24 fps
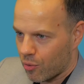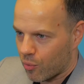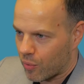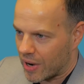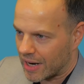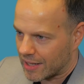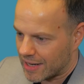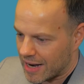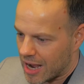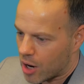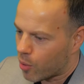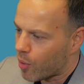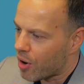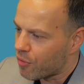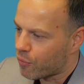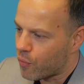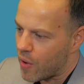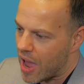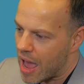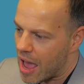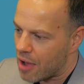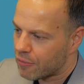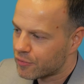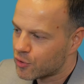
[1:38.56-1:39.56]
right now if we
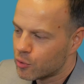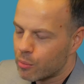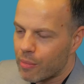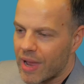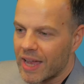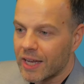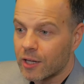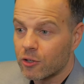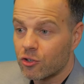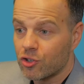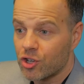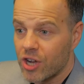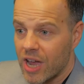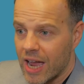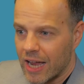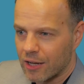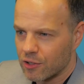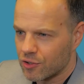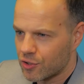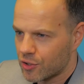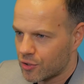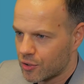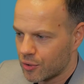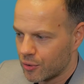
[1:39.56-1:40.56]
have to make a
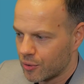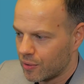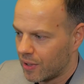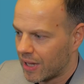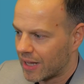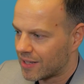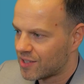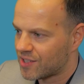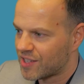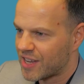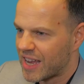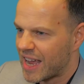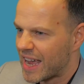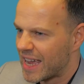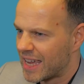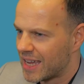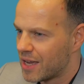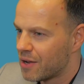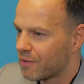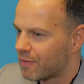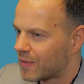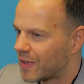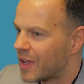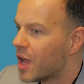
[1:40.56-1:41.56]
change to, let's say,
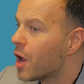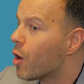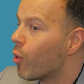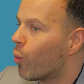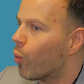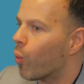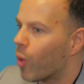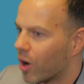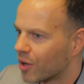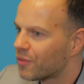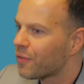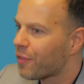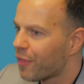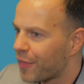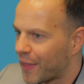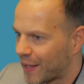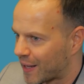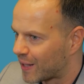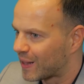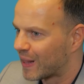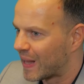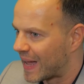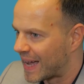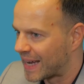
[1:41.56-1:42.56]
even one thin
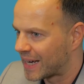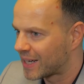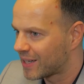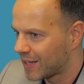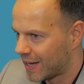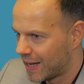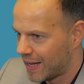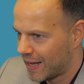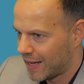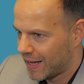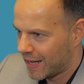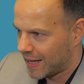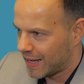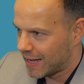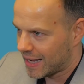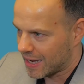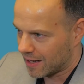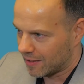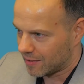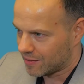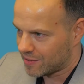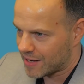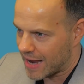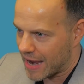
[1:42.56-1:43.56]
client,
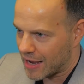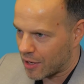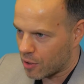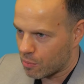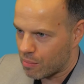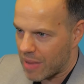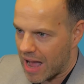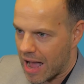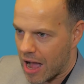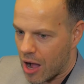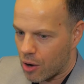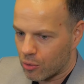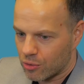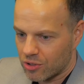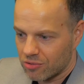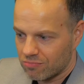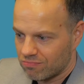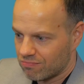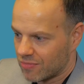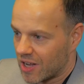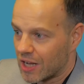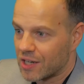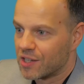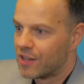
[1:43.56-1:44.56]
it'll take about
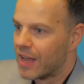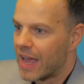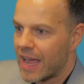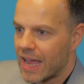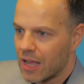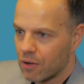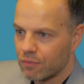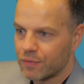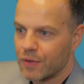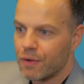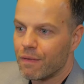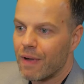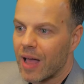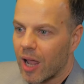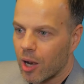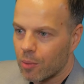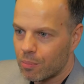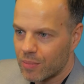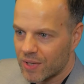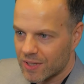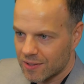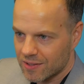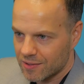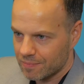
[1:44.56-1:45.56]
a day of
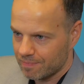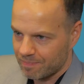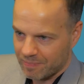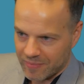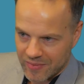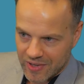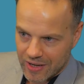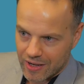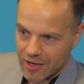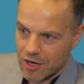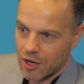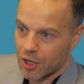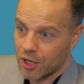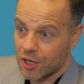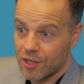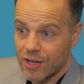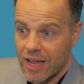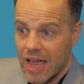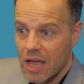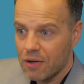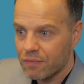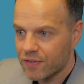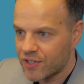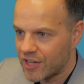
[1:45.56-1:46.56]
development, another
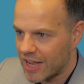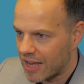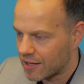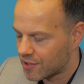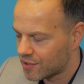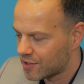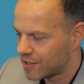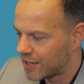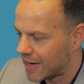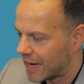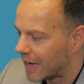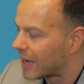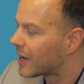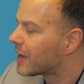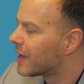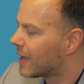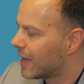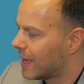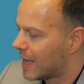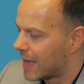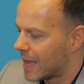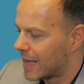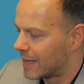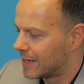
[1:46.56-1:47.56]
day of testing,
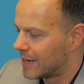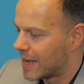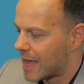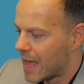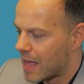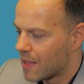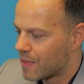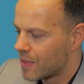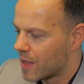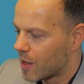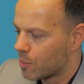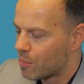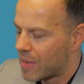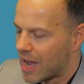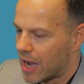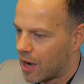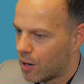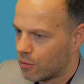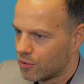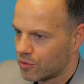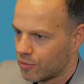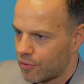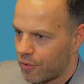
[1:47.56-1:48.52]
and then about